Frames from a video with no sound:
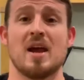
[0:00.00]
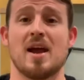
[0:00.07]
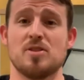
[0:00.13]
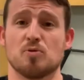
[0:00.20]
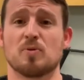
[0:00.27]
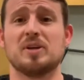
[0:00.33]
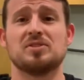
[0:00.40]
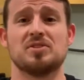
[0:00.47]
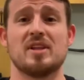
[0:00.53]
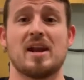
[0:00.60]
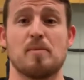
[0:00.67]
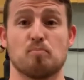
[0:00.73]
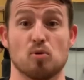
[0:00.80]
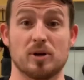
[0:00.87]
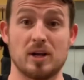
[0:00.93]
and the reason that I
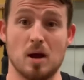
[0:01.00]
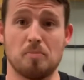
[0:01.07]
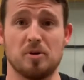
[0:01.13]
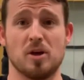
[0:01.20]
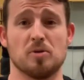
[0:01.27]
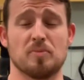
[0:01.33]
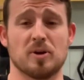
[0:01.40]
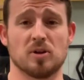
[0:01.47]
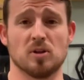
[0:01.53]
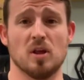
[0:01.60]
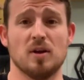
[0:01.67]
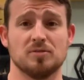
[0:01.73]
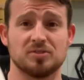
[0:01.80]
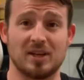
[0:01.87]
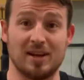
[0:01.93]
bring up another pair of
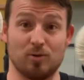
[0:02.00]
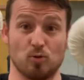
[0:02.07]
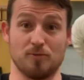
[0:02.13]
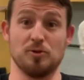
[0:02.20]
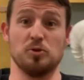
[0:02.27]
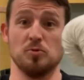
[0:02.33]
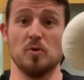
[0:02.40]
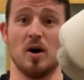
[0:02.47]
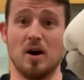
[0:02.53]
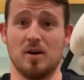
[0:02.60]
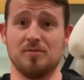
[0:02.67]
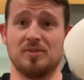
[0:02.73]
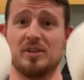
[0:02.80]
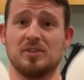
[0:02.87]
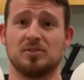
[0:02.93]
gloves in a review
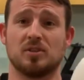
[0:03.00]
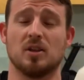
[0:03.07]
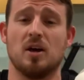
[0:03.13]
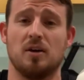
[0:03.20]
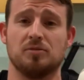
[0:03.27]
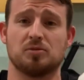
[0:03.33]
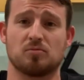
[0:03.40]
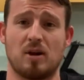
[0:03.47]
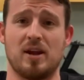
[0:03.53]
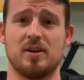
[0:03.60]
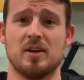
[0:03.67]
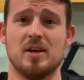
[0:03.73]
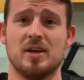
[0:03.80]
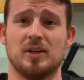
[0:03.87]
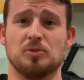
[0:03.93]
of these gloves, right,
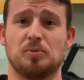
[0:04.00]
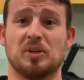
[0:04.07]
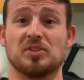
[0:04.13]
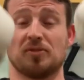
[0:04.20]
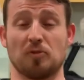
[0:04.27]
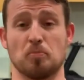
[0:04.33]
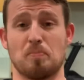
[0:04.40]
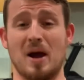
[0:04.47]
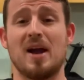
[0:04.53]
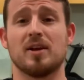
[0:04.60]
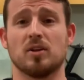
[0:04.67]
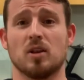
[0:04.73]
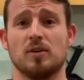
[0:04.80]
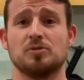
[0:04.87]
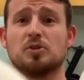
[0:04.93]
is because if you're buying
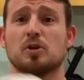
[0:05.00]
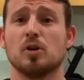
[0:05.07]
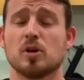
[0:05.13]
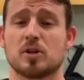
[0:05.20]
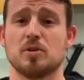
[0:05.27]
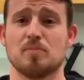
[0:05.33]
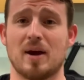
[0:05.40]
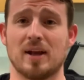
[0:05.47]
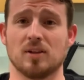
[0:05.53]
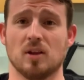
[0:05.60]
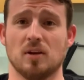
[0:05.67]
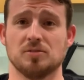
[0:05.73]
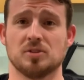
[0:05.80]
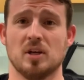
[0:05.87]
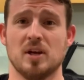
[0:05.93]
gloves or you're looking to buy
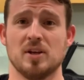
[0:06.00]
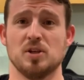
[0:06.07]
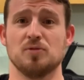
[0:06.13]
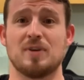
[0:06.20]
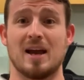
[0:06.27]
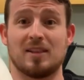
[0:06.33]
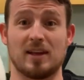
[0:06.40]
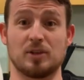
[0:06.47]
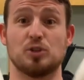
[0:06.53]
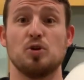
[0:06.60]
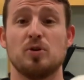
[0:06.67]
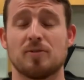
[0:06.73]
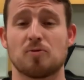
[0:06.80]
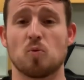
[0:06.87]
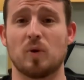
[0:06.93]
gloves, you've got like two
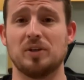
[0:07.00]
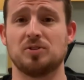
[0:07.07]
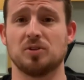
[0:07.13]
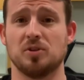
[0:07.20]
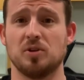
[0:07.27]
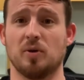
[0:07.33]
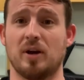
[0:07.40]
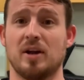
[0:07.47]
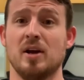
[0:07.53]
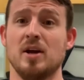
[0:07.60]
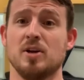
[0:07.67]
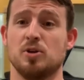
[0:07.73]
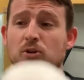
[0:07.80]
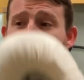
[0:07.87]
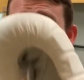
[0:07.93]
different ways you can do it.
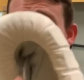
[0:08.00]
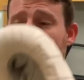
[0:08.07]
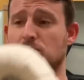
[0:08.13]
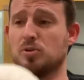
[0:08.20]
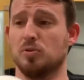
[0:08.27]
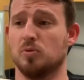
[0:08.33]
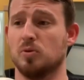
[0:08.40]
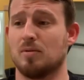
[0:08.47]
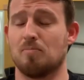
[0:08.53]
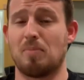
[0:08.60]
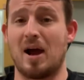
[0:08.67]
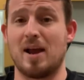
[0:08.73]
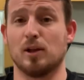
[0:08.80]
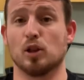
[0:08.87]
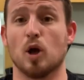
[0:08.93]
You can go to
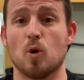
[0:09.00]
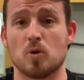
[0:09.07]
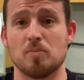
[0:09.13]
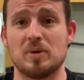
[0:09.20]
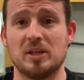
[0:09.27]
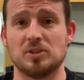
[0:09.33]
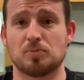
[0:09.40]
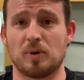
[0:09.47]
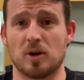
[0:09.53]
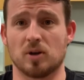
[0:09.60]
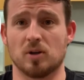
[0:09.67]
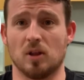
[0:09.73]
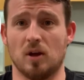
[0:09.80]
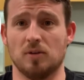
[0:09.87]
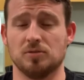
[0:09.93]
buy a lower means pair of
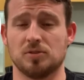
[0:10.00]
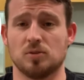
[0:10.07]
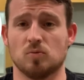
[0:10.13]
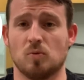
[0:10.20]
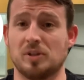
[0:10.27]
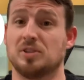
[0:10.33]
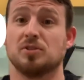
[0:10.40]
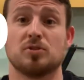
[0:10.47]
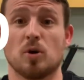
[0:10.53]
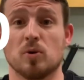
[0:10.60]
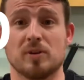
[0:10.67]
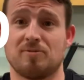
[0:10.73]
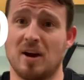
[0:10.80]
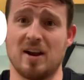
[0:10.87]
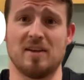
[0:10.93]
gloves, which is totally
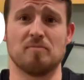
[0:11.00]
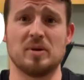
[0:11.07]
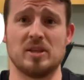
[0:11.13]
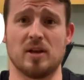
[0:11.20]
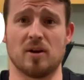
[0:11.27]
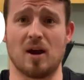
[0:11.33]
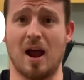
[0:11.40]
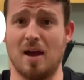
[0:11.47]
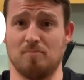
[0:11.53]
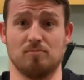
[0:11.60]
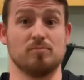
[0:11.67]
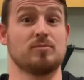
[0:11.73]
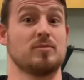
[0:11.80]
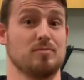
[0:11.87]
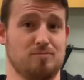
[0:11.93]
fine. I've been there.
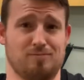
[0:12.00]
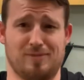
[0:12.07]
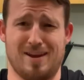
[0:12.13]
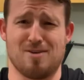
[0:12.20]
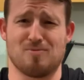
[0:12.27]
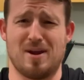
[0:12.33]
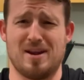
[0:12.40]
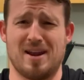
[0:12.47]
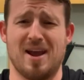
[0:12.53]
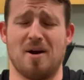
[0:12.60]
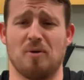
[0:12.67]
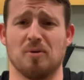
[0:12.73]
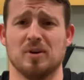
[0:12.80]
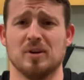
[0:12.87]
I'm there right now.